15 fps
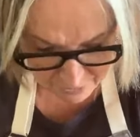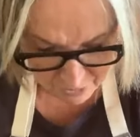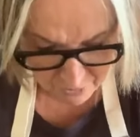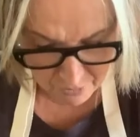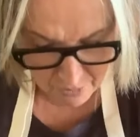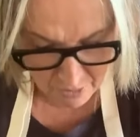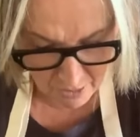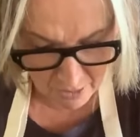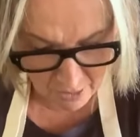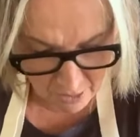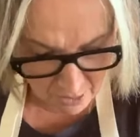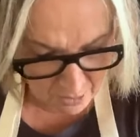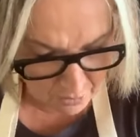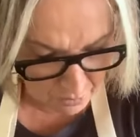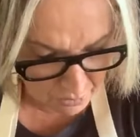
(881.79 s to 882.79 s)
So
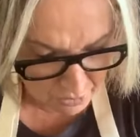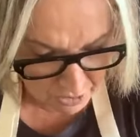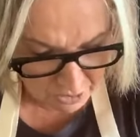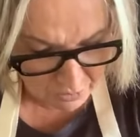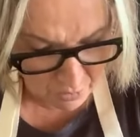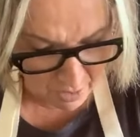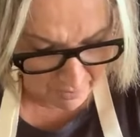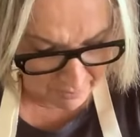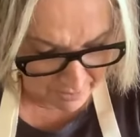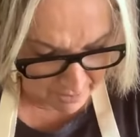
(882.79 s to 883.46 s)
we'll just wipe